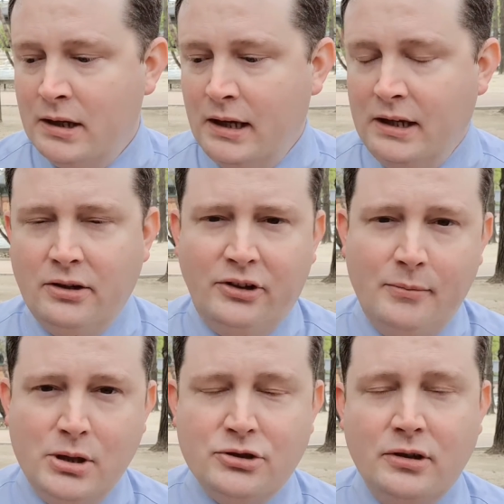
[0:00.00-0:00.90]
And as I
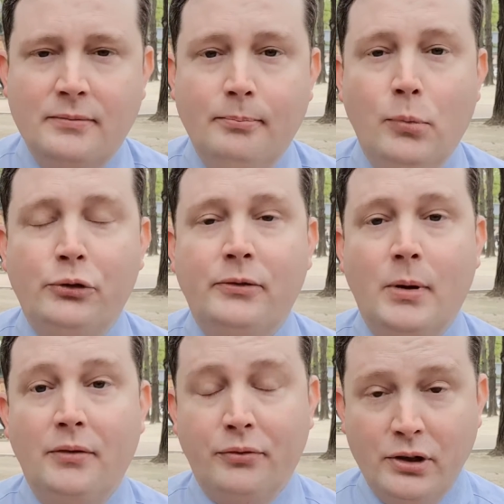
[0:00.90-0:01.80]
mentioned, most of
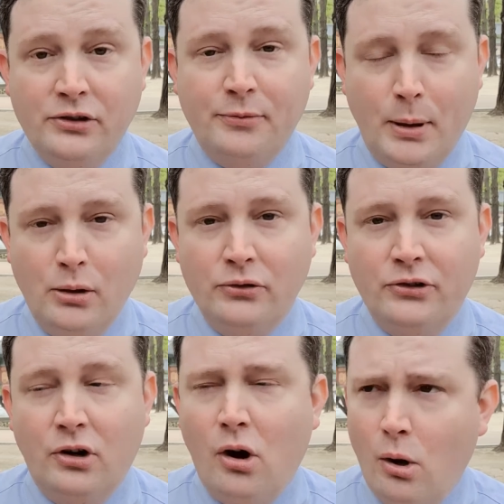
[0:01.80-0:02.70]
my friends' parents
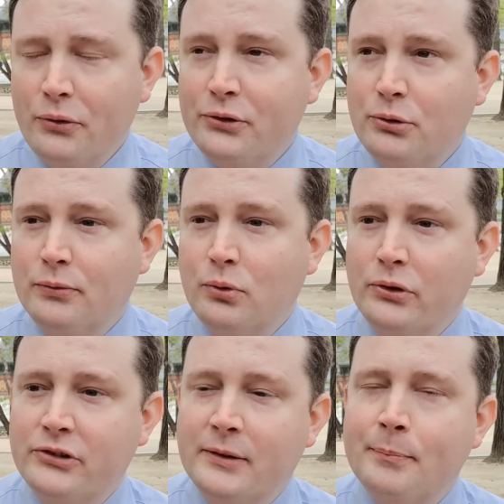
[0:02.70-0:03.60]
are also
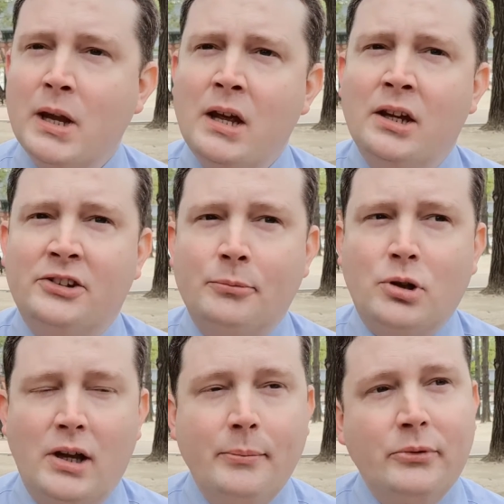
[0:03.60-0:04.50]
divorced. And
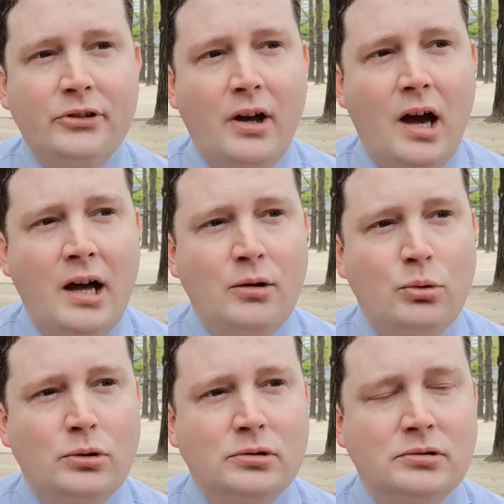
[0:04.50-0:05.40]
sometimes I
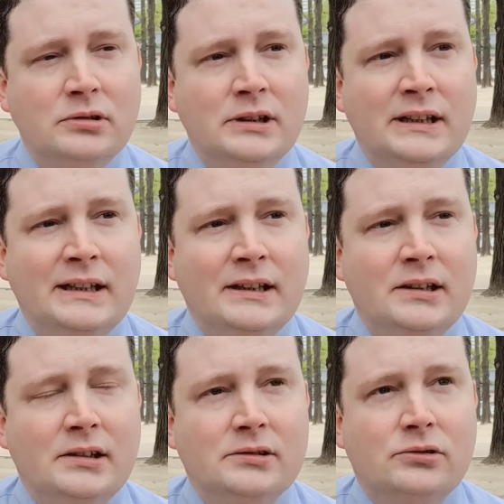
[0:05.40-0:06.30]
will
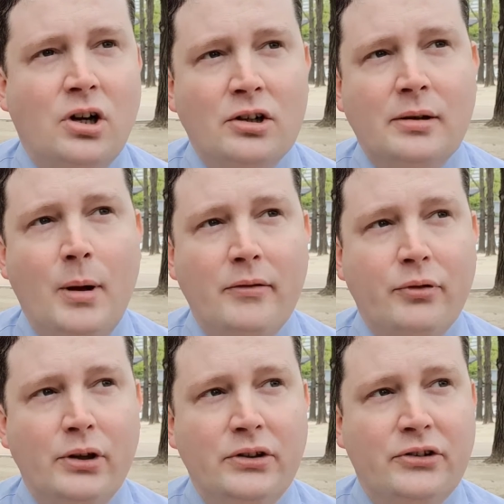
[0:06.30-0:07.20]
talk to my
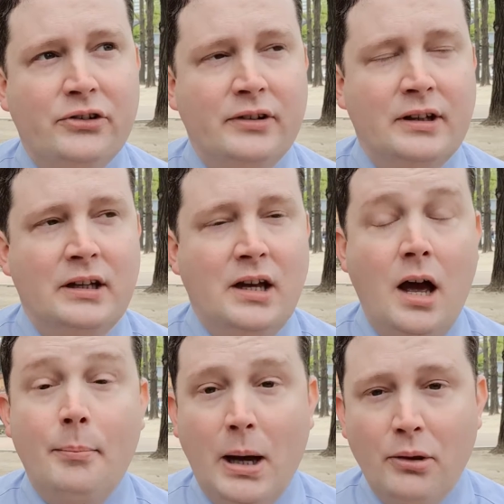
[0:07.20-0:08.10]
friends
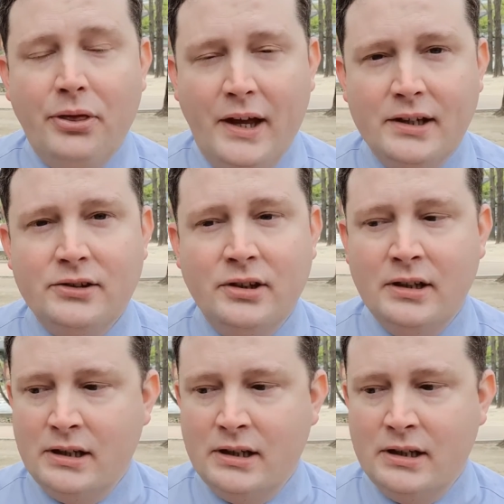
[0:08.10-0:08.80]
about that.